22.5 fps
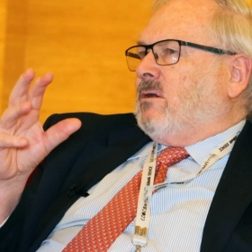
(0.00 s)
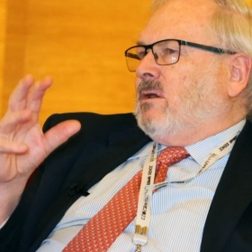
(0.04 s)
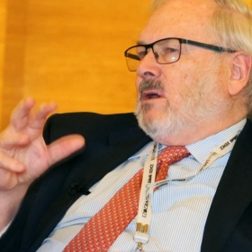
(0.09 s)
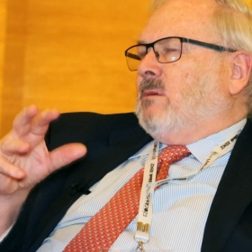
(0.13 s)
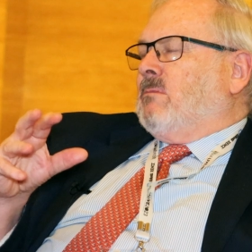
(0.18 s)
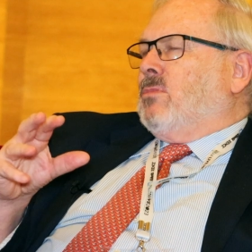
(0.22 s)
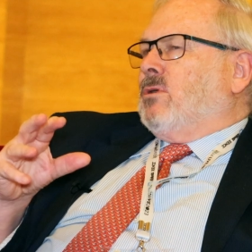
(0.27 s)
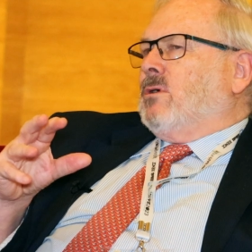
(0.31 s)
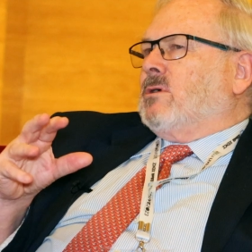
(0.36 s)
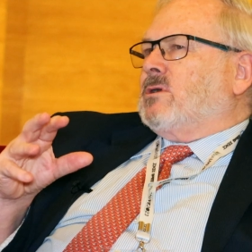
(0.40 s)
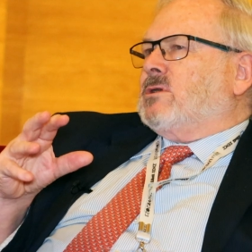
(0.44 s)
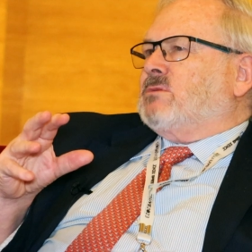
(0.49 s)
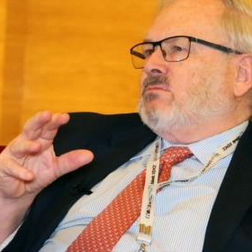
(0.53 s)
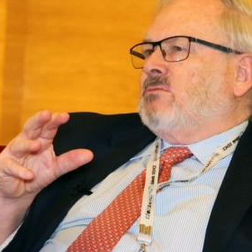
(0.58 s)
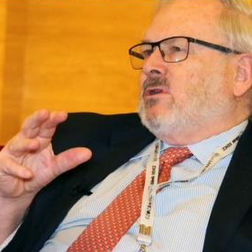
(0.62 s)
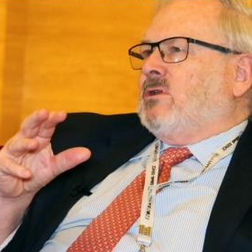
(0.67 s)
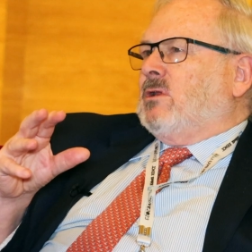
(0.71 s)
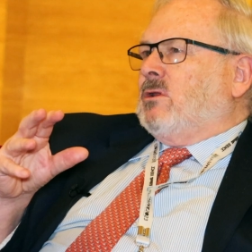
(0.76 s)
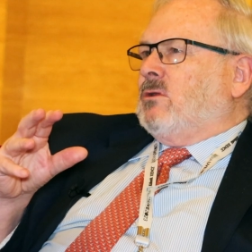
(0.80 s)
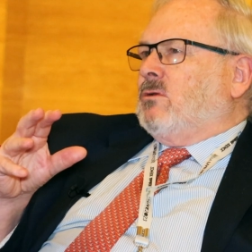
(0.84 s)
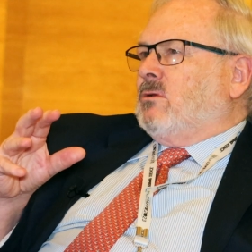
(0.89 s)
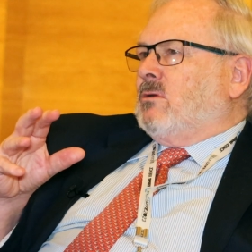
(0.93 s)

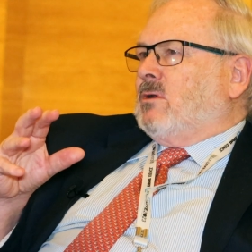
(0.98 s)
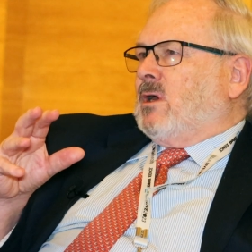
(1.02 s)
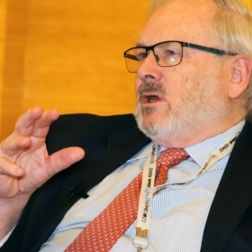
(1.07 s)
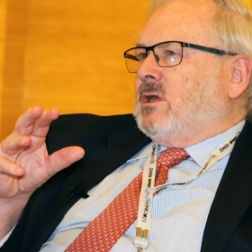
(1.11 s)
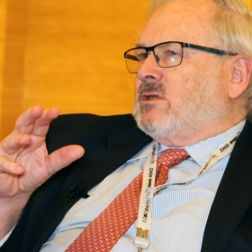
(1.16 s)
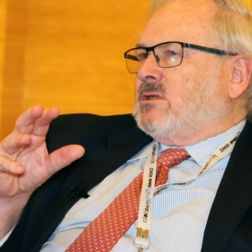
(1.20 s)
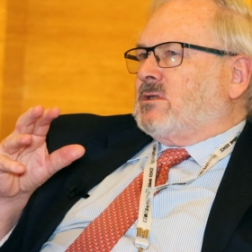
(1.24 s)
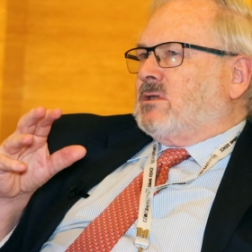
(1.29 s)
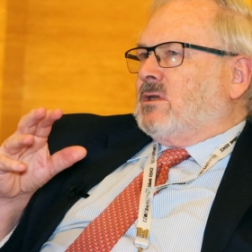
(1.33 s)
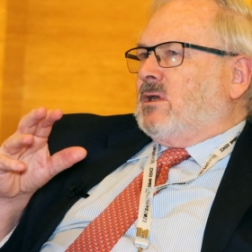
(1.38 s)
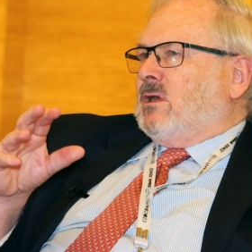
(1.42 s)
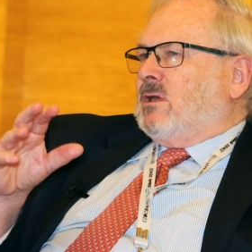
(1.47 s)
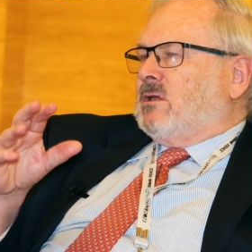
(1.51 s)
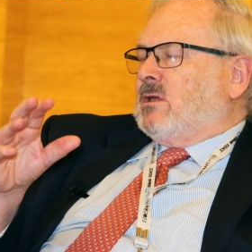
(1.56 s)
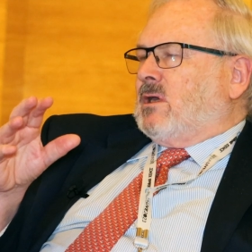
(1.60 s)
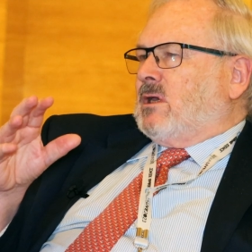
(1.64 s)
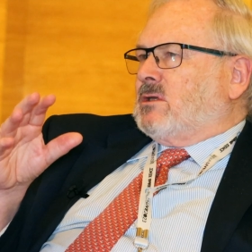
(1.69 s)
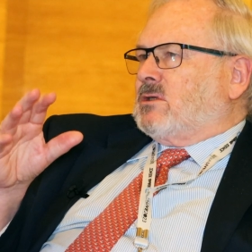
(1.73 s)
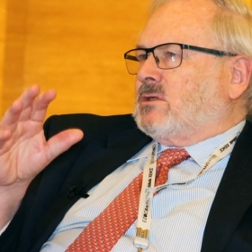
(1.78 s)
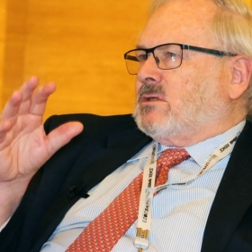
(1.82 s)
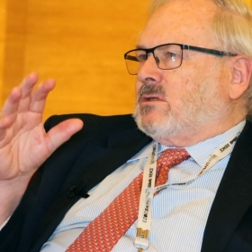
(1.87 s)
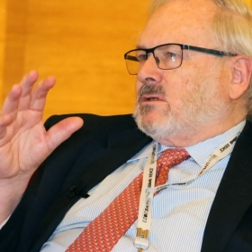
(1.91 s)
reimbursement in the United States
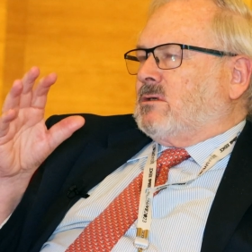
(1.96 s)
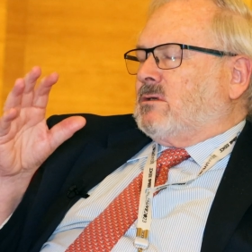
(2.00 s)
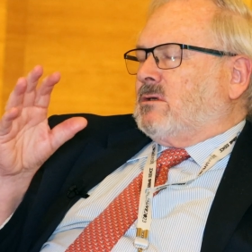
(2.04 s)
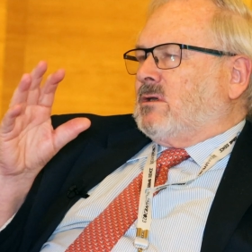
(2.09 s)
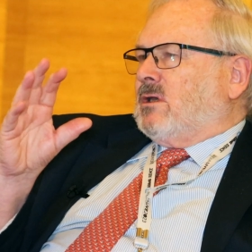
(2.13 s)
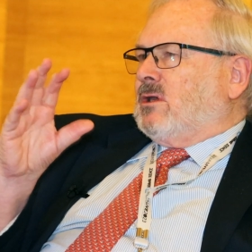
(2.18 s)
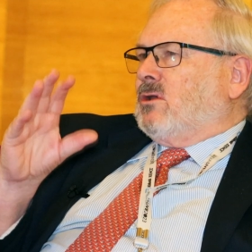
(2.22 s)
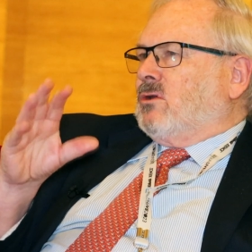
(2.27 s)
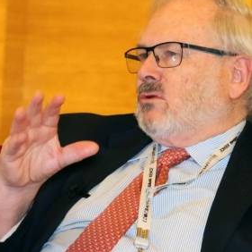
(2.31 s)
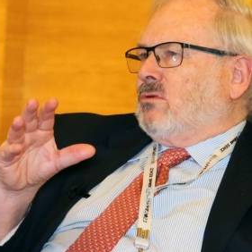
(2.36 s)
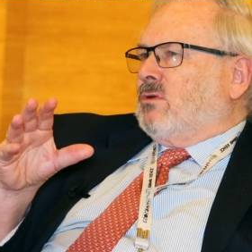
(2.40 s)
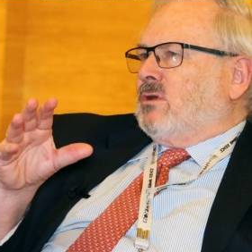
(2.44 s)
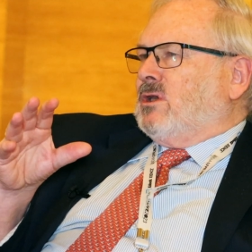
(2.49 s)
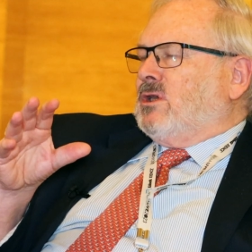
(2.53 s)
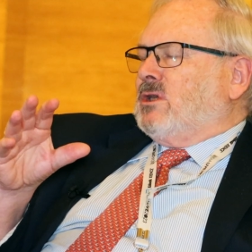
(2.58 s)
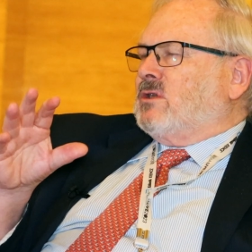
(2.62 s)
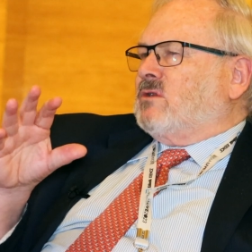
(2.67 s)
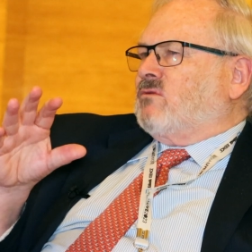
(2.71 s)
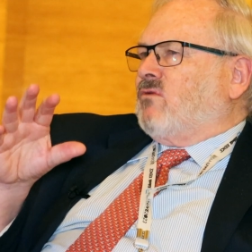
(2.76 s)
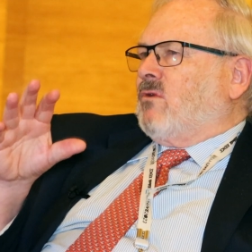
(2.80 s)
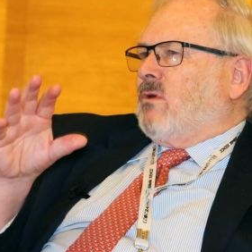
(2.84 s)
has increased